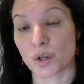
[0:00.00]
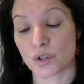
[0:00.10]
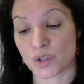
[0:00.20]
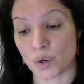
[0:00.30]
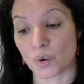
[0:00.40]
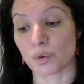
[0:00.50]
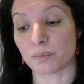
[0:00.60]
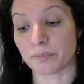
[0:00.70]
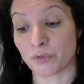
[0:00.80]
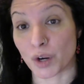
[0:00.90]
So
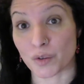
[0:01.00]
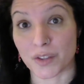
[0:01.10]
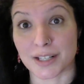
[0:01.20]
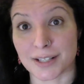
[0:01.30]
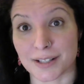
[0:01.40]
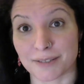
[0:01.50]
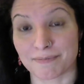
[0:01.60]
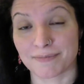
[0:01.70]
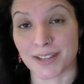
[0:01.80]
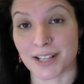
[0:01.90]
follow the insulin,
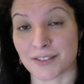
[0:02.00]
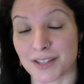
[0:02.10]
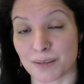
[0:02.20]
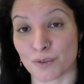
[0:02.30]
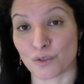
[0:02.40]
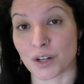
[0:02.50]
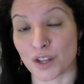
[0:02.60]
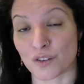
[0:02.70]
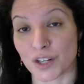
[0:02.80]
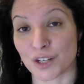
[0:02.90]
as I've said before in
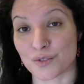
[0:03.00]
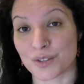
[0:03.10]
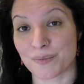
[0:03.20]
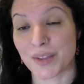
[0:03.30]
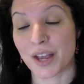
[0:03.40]
other videos